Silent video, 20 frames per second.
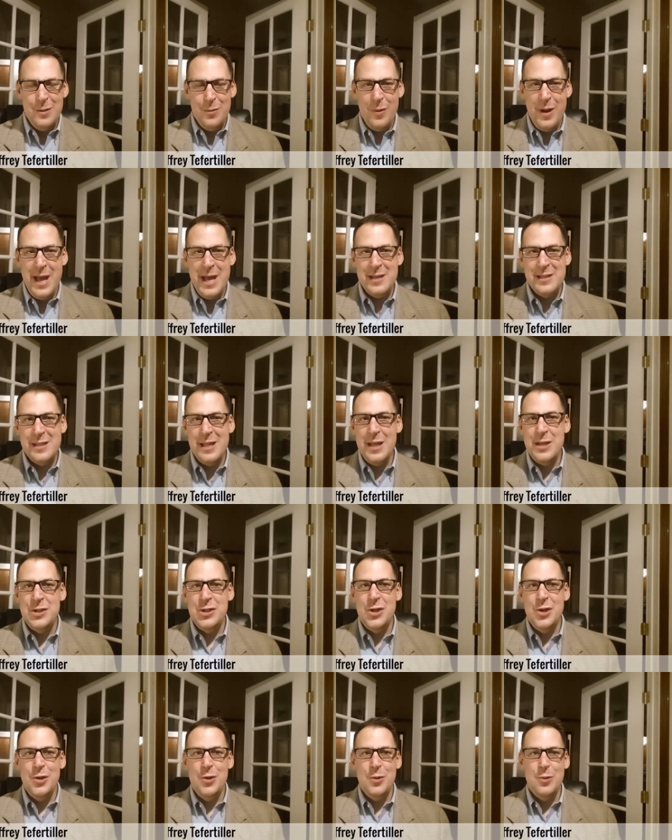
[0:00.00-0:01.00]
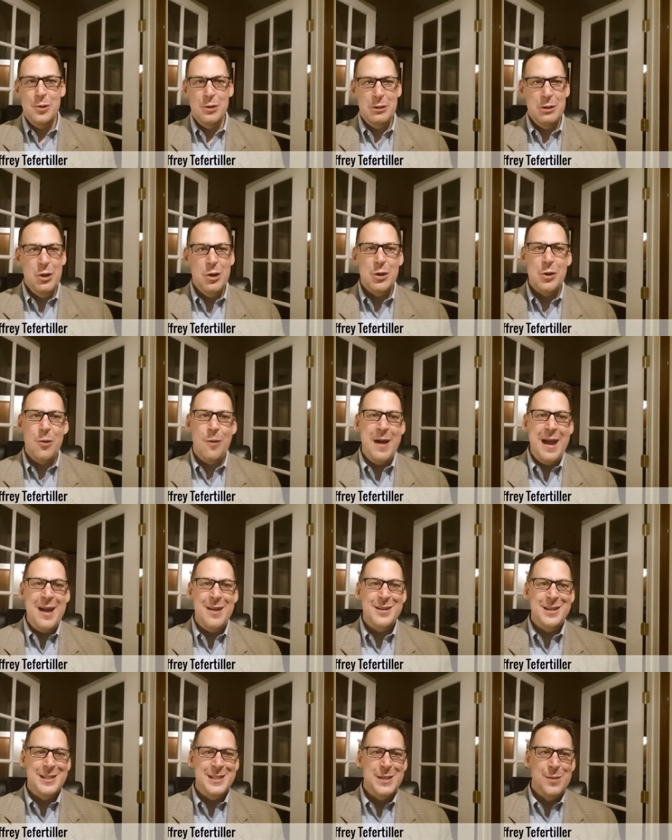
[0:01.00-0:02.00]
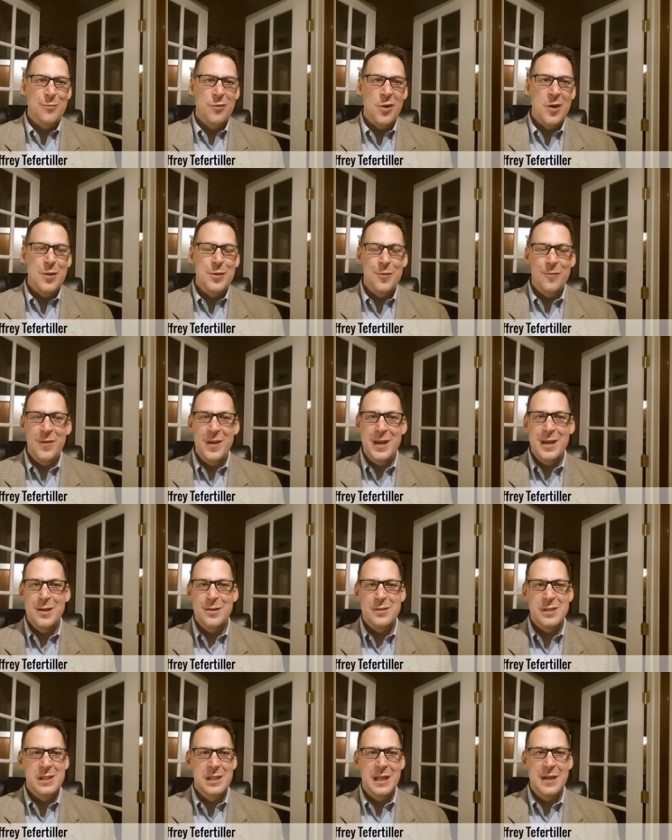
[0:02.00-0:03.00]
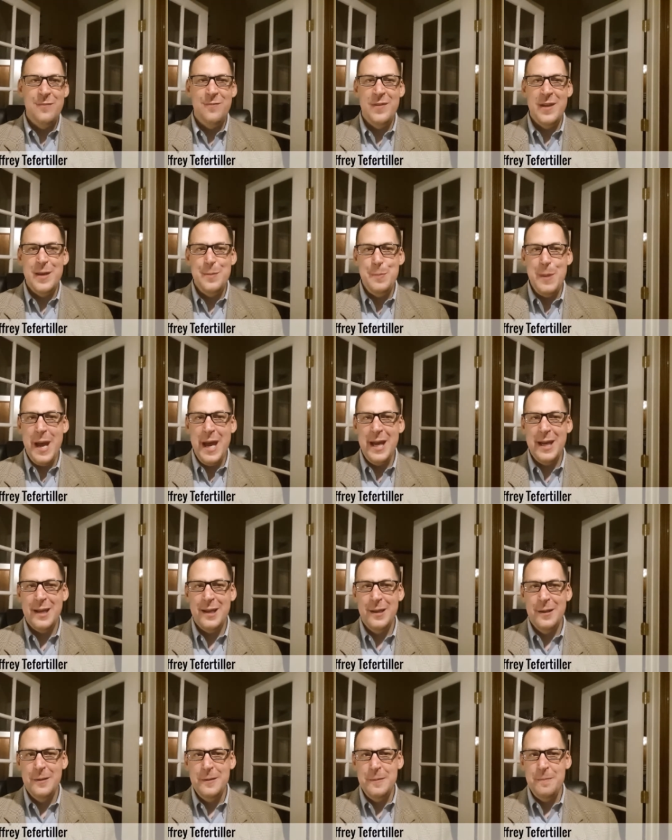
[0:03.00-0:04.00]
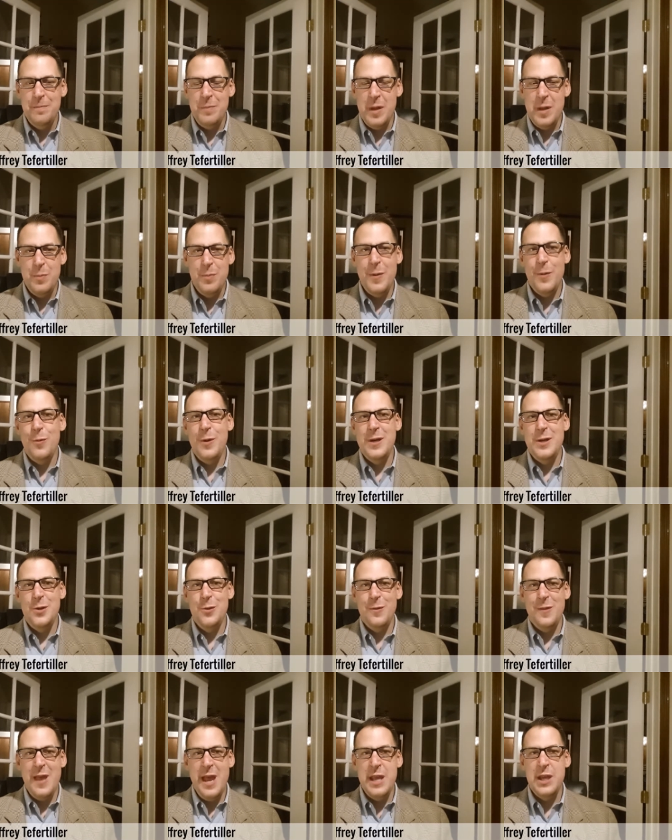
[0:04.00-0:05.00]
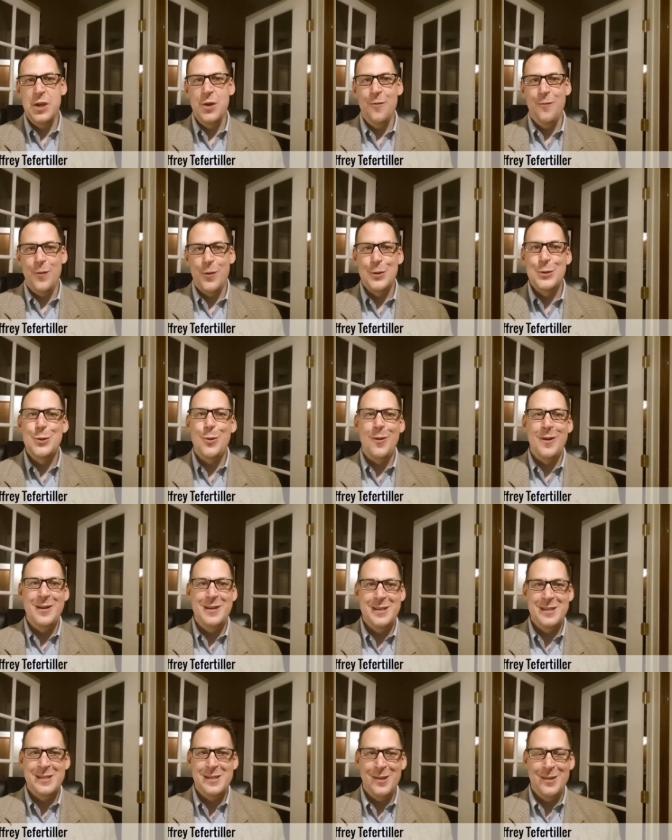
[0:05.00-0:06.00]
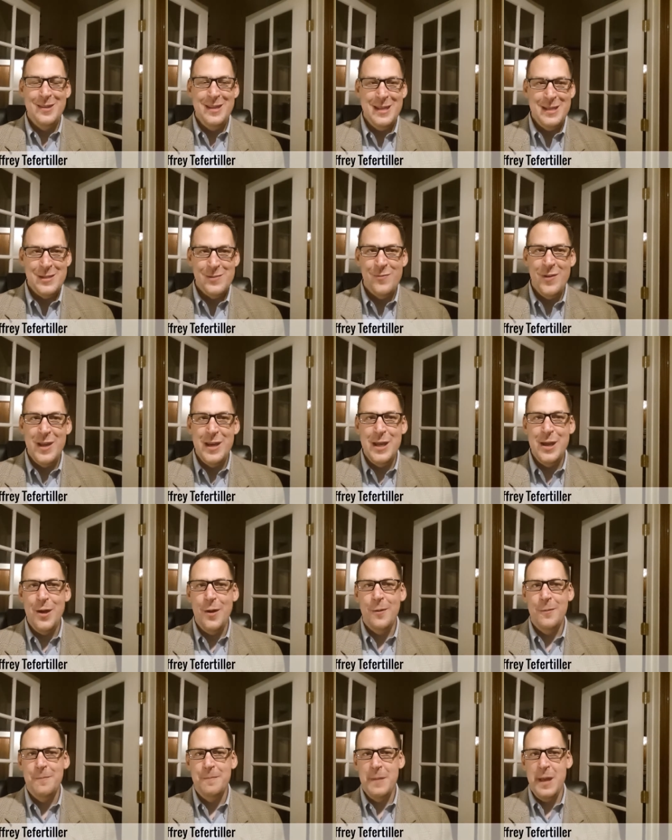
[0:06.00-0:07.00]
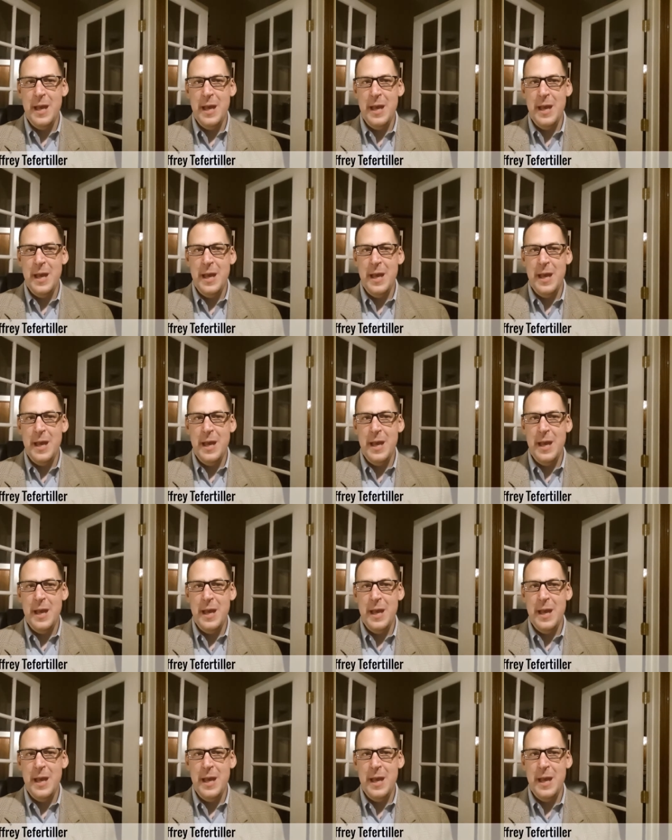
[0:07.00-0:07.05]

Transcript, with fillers: We ask that you look around at some of our other videos and leave feedback, but we do thank you for joining us on this video.